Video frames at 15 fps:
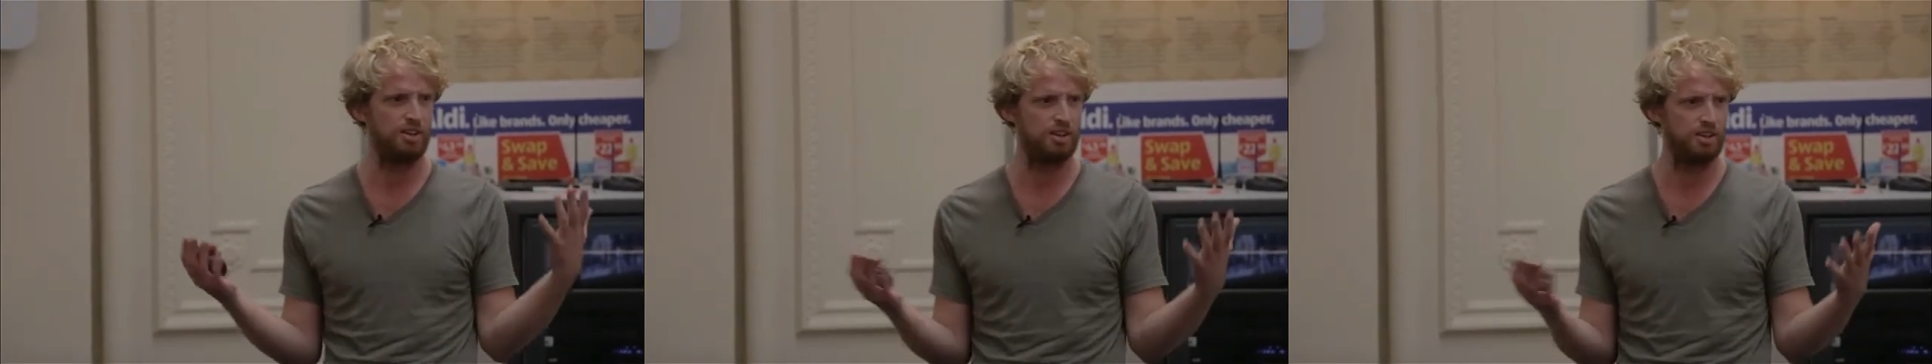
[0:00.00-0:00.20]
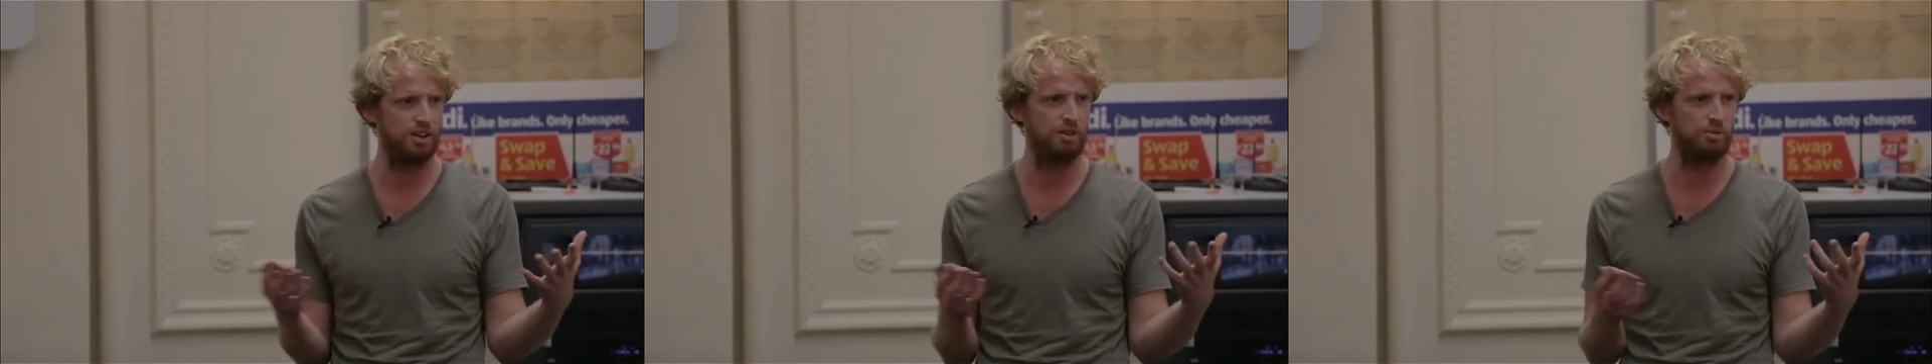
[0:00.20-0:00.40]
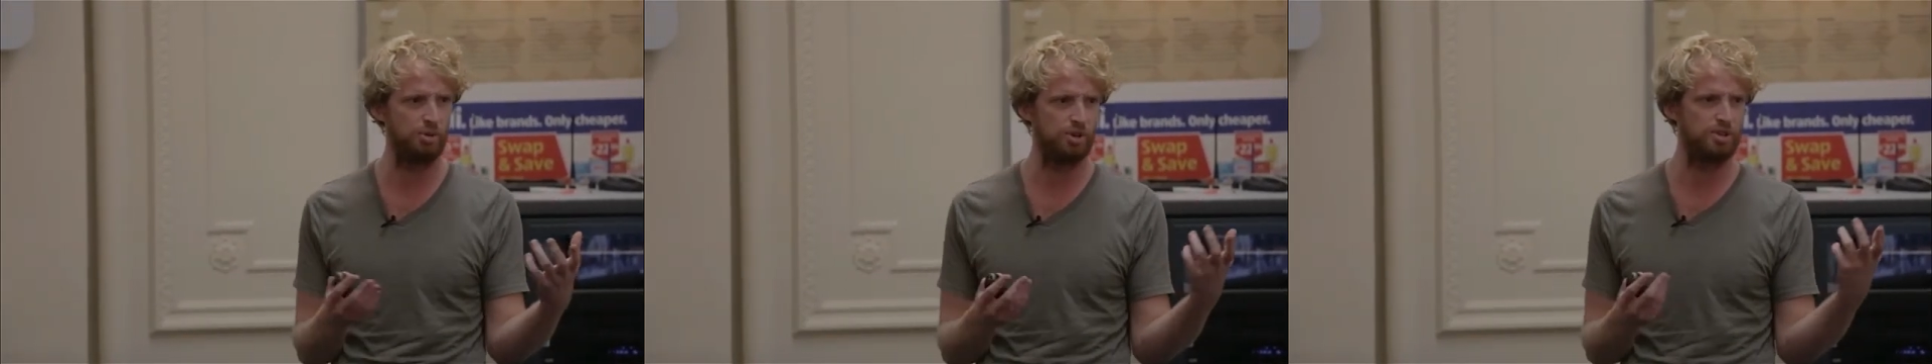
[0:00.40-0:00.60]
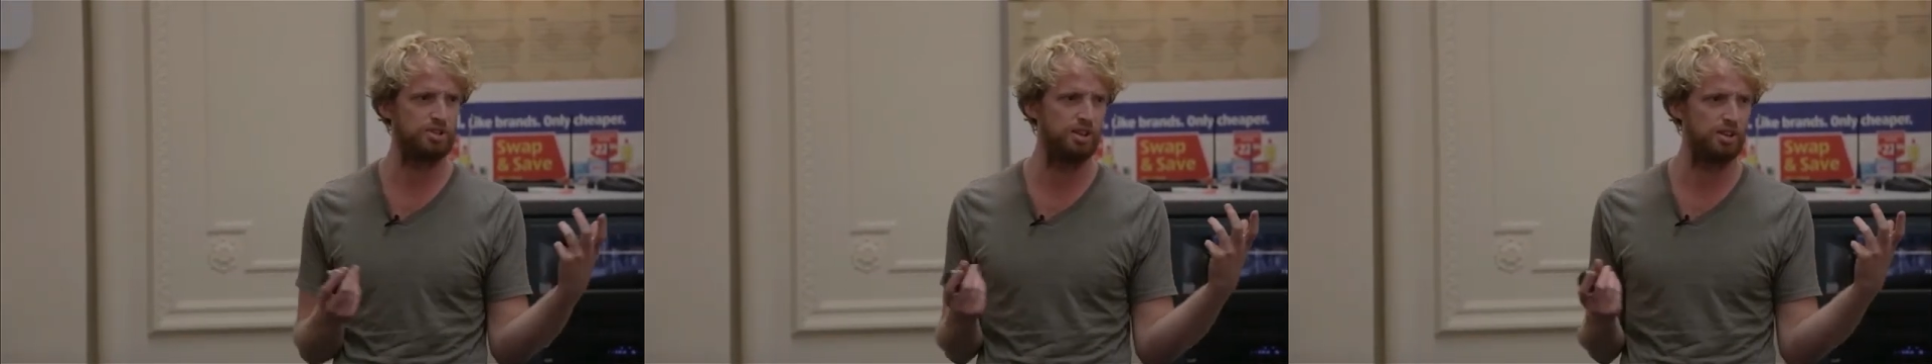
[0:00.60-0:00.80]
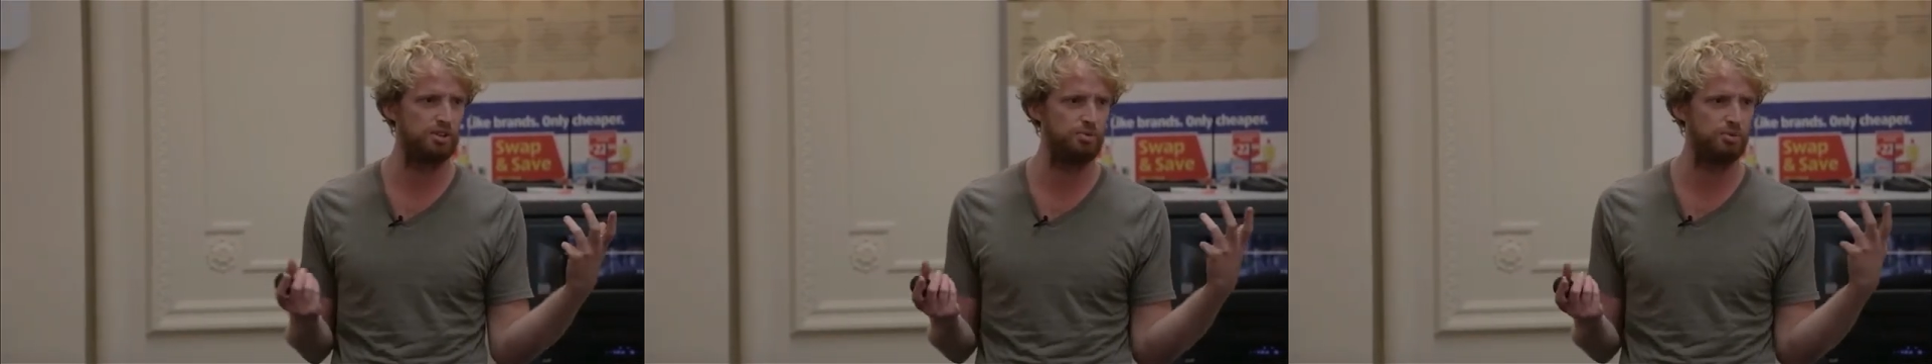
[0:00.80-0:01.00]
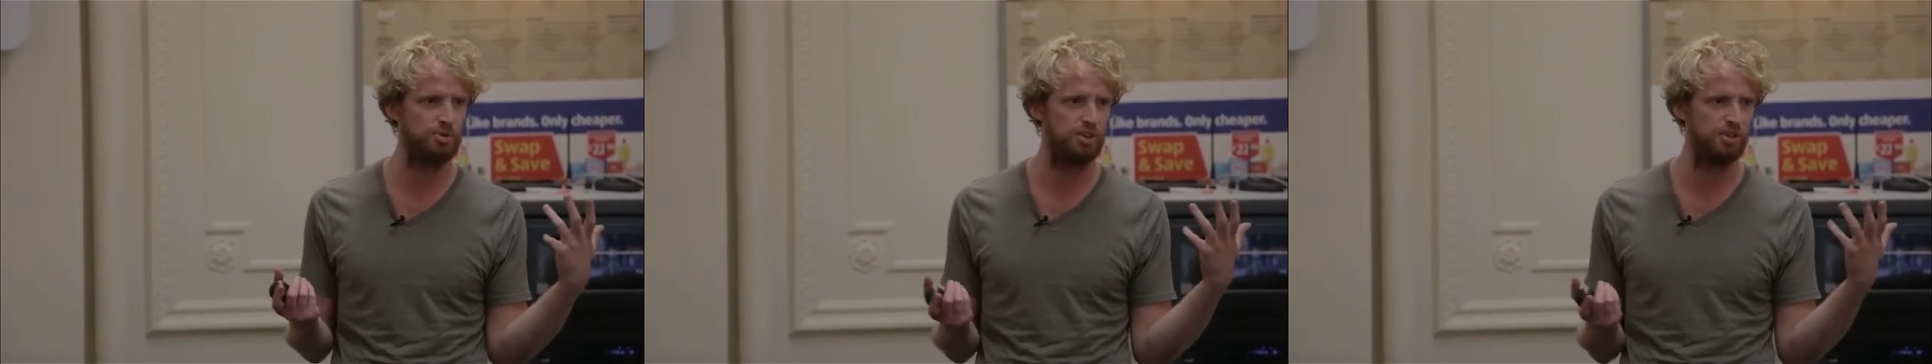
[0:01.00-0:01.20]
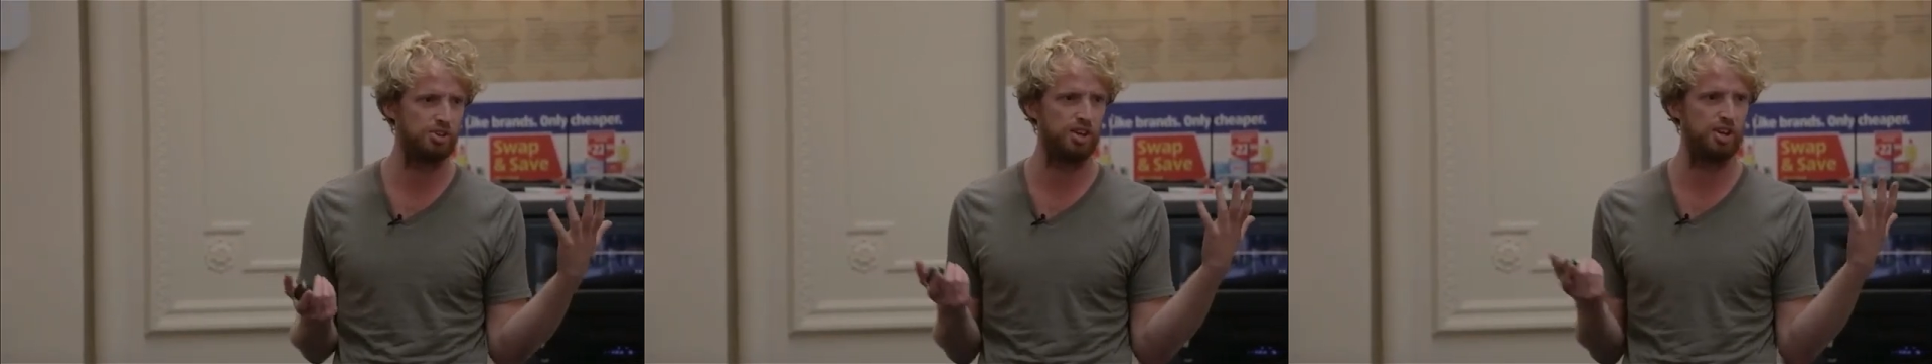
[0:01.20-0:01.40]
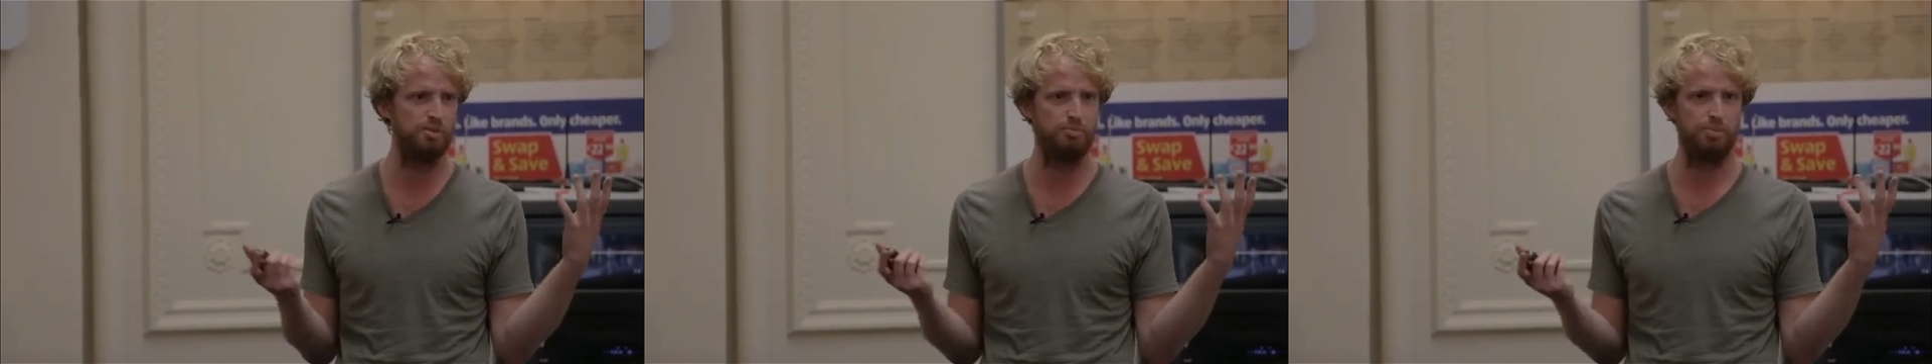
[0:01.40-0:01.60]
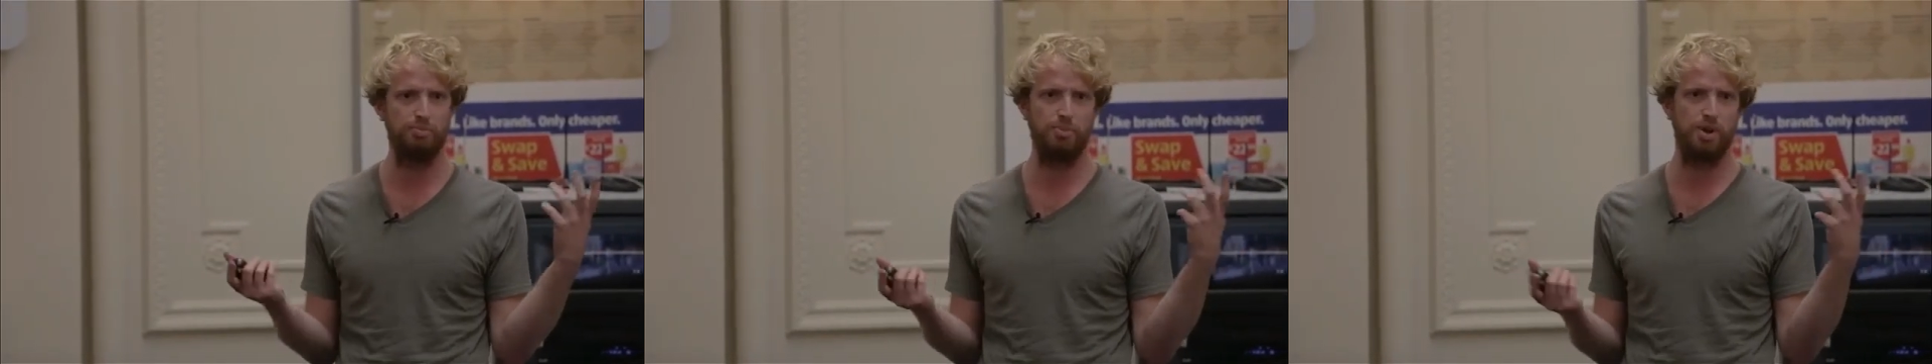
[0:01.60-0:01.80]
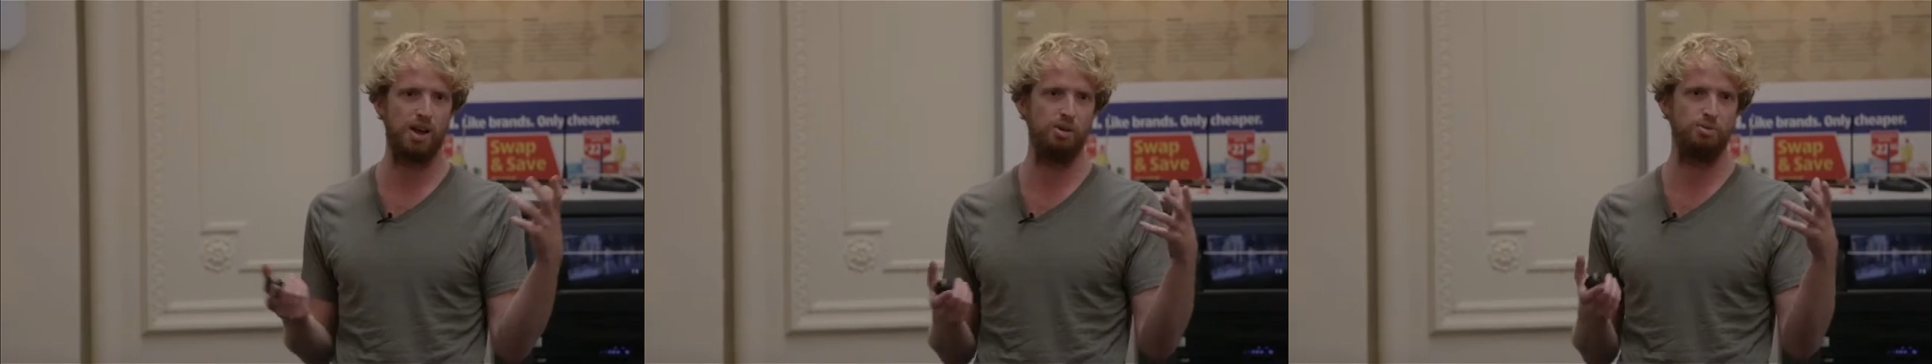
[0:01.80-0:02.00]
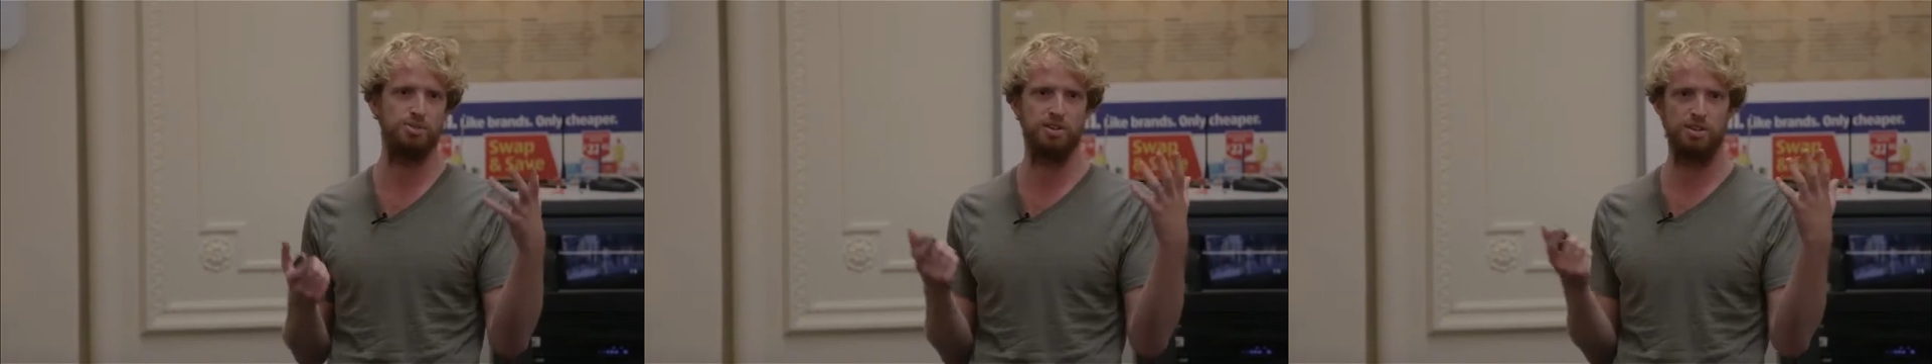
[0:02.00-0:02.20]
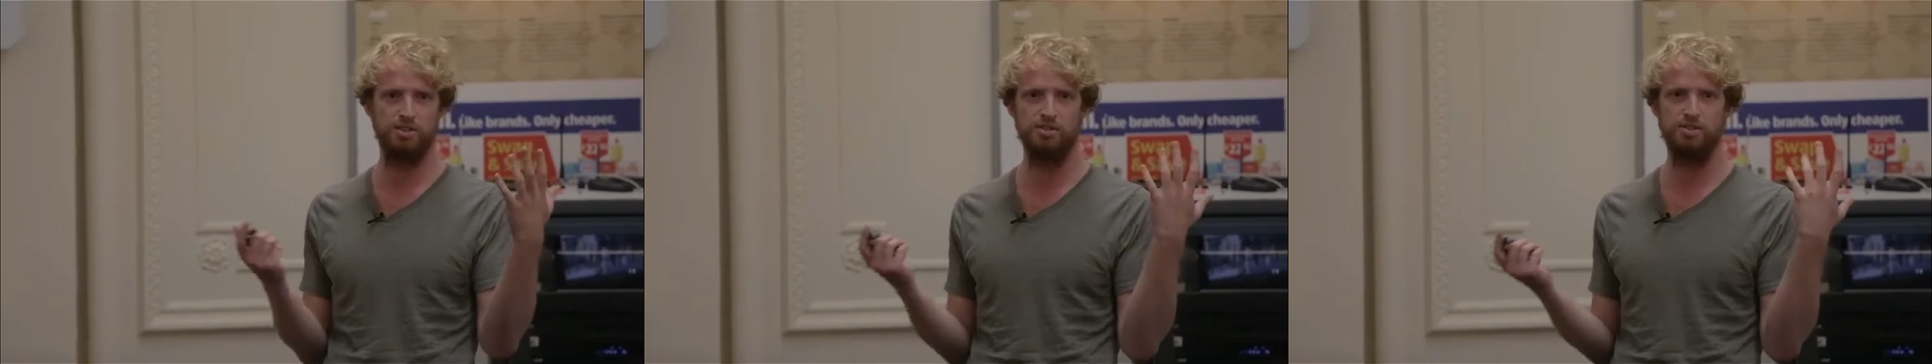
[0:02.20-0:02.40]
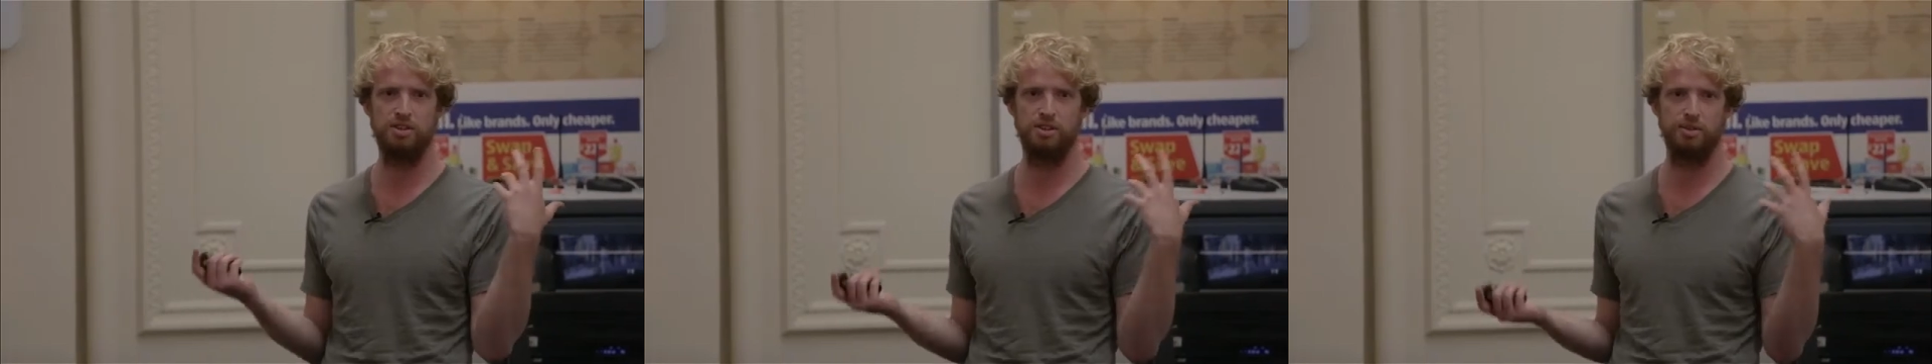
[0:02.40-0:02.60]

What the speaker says: what's a cheap house in London?